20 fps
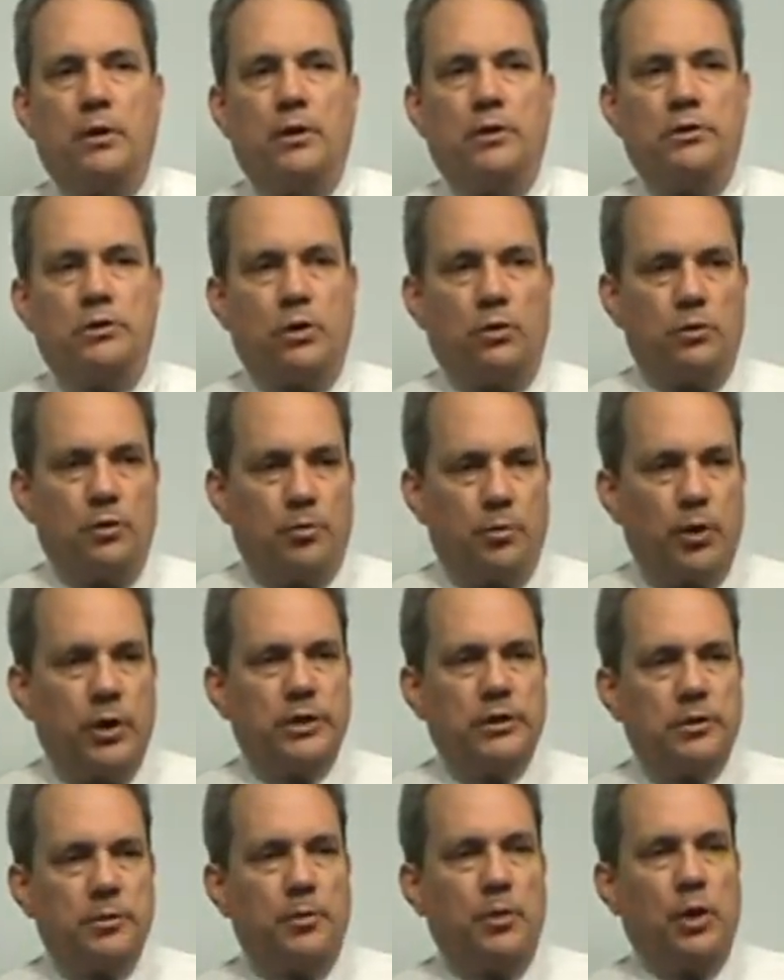So the
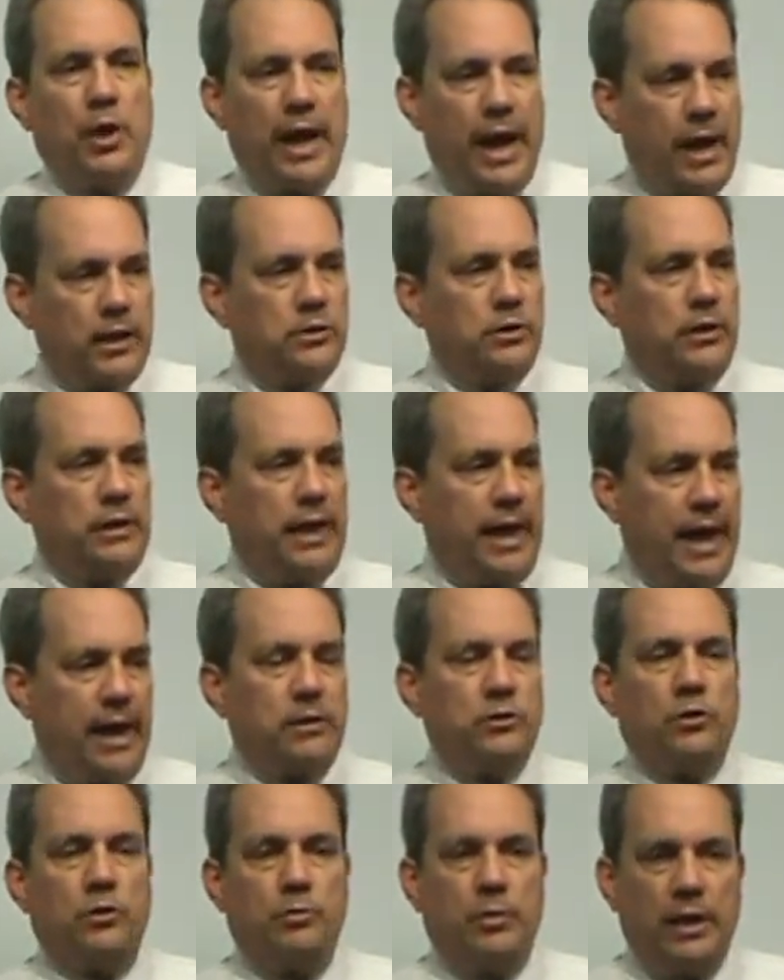principal actually
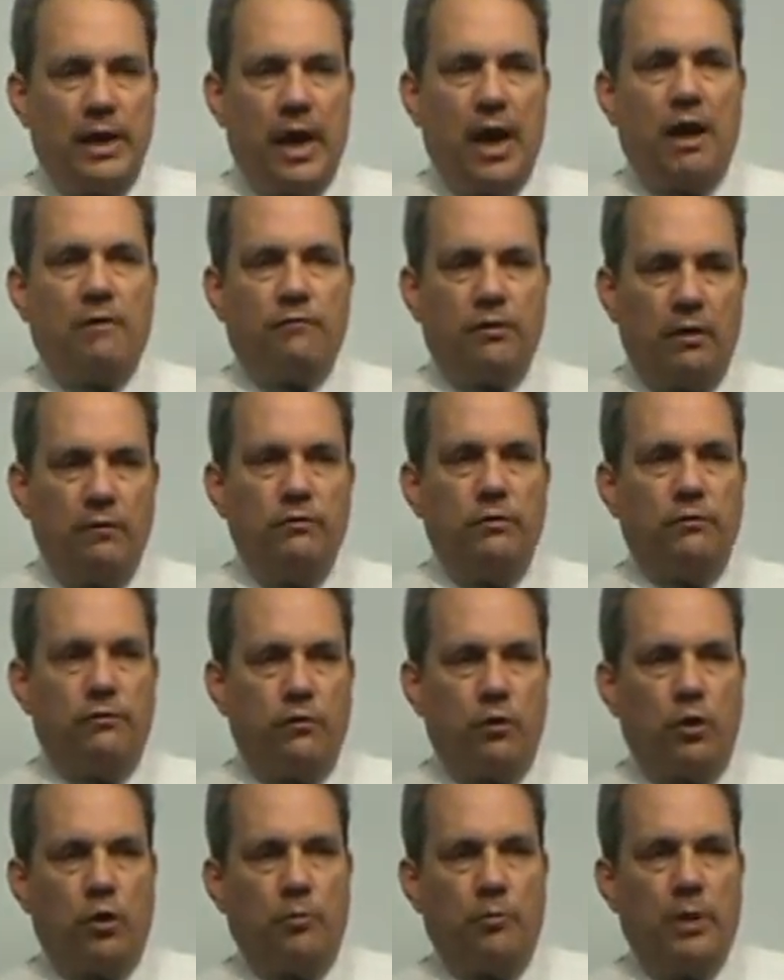acts on behalf of the
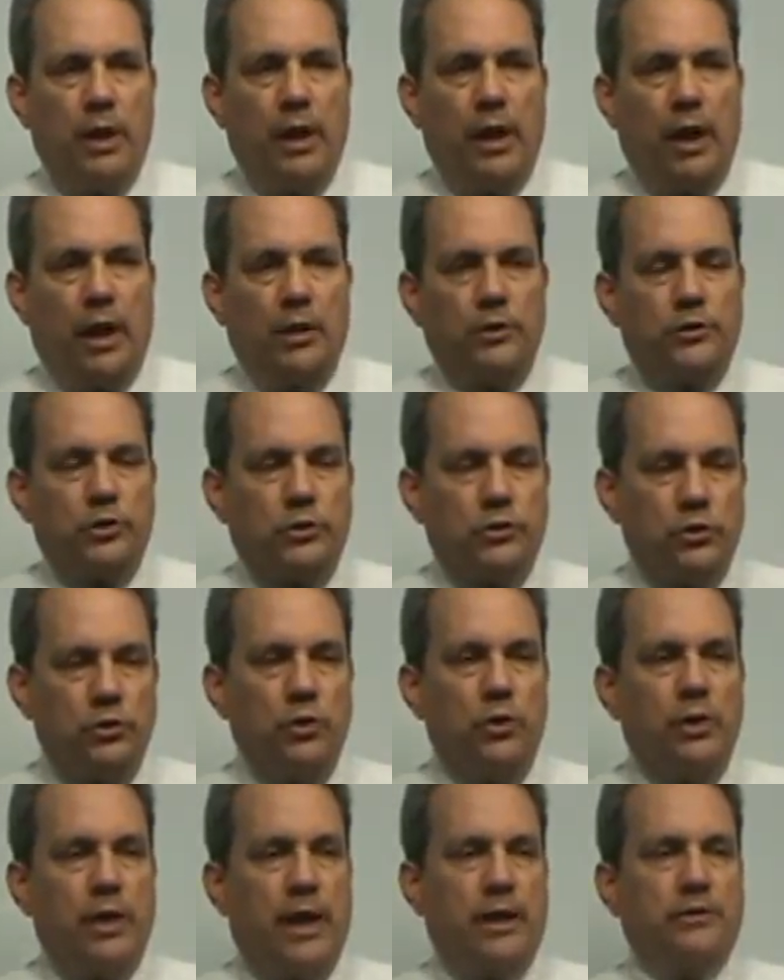firm, and it's as
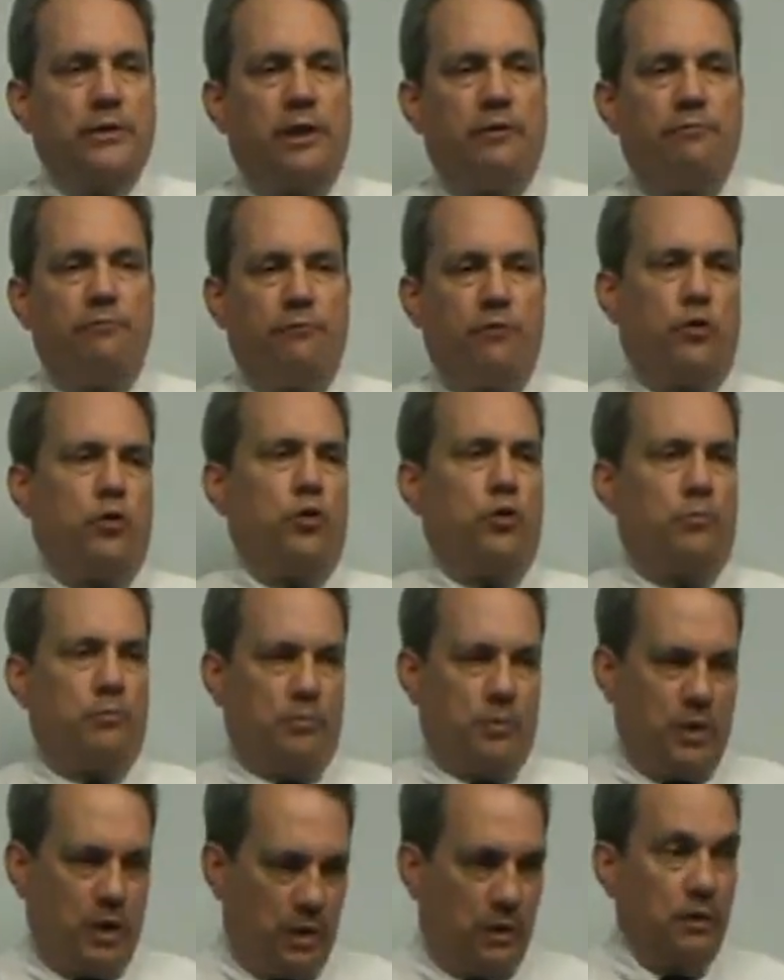good as a
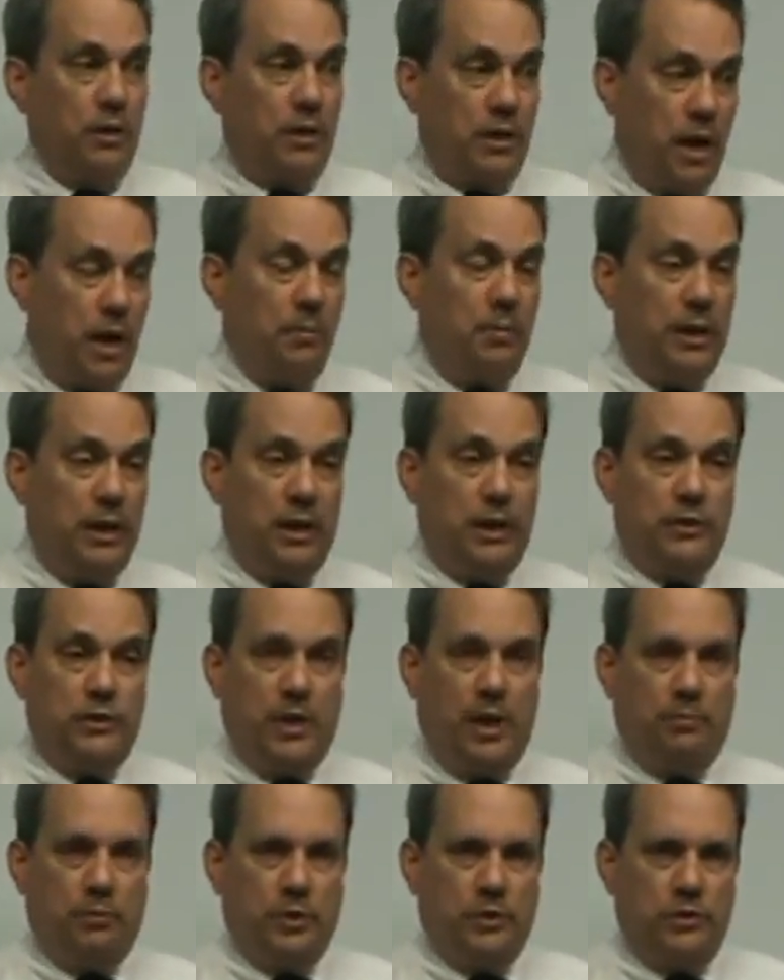firm, the company
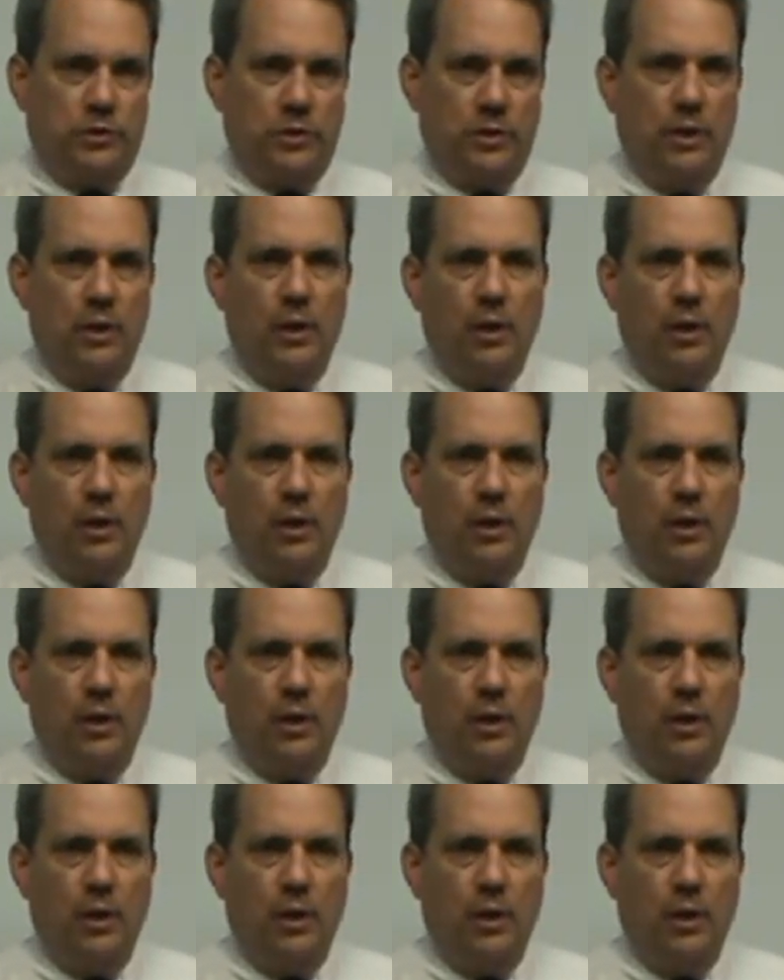acceptance,